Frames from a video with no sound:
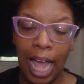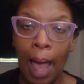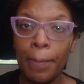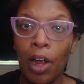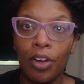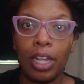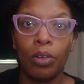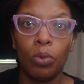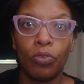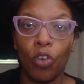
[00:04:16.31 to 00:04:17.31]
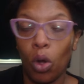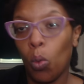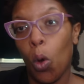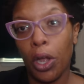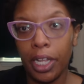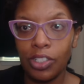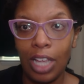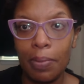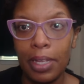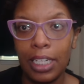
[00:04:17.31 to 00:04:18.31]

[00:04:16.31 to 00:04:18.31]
I'm already for a warning JB,